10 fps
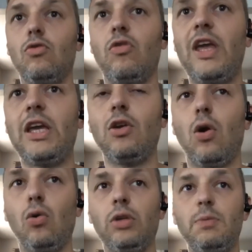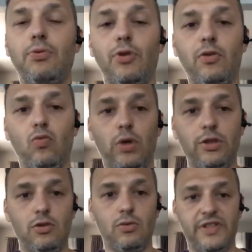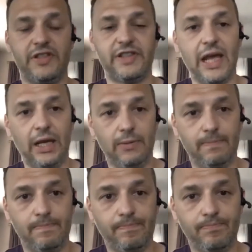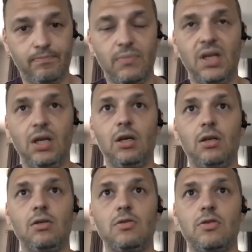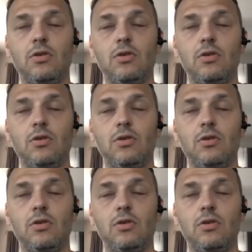they can only print what you say. And,